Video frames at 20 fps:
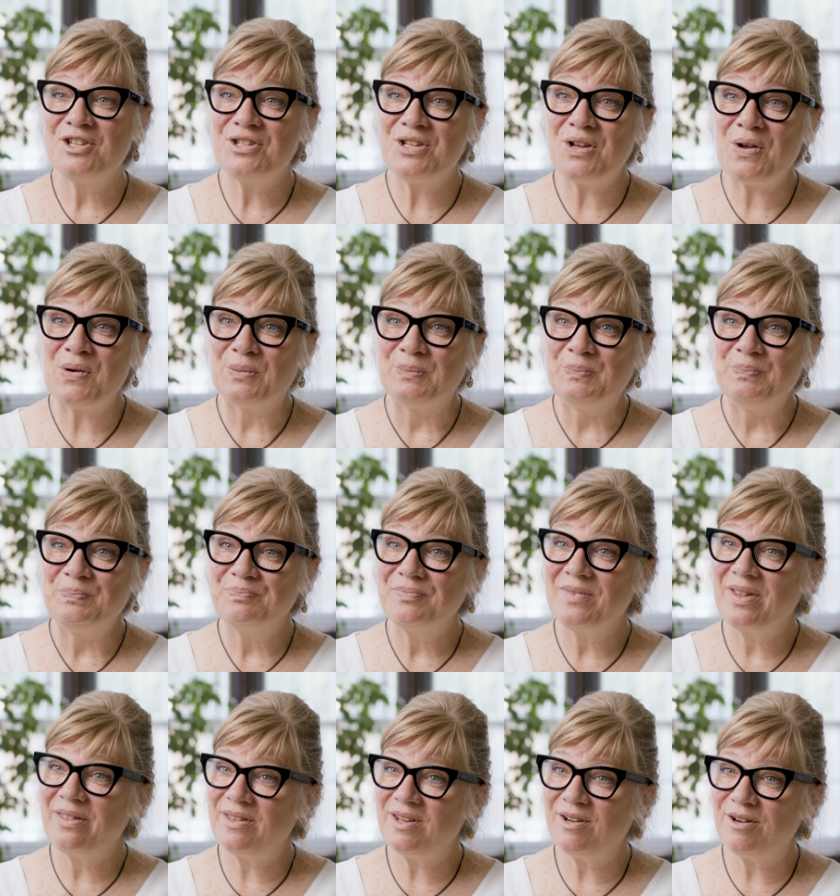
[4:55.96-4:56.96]
So,
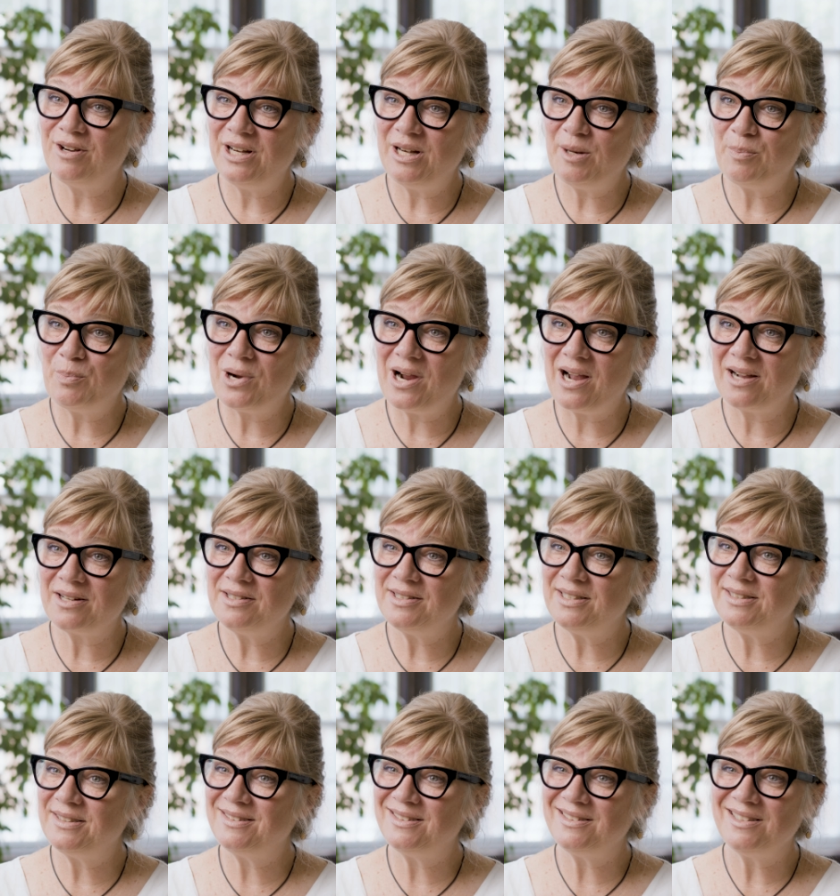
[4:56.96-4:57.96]
theory to
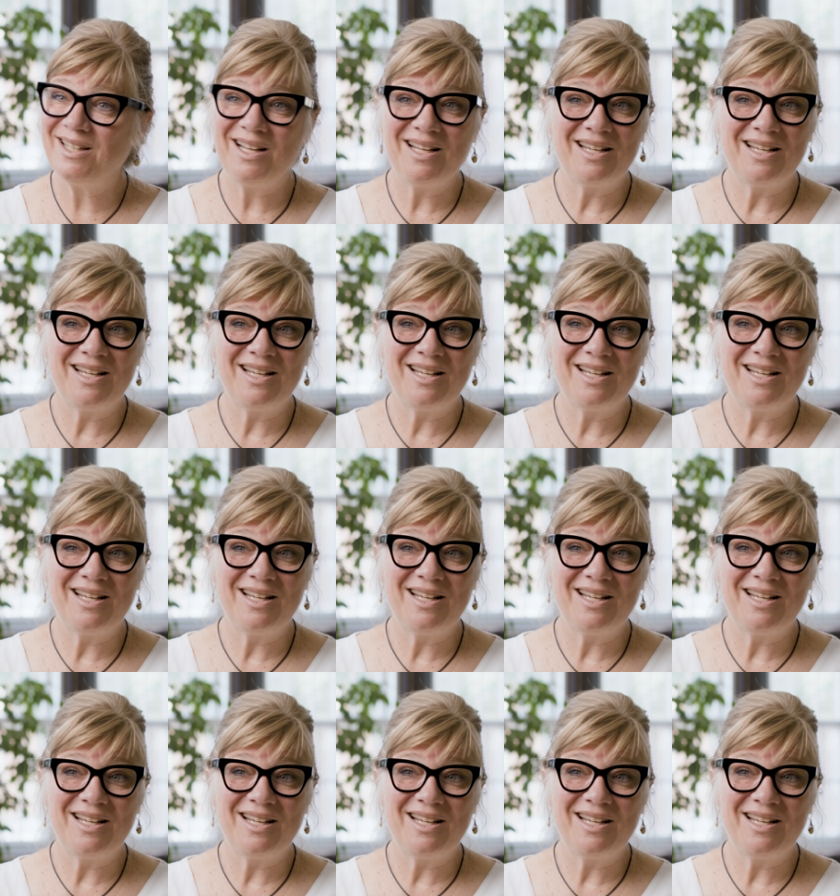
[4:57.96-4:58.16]
practice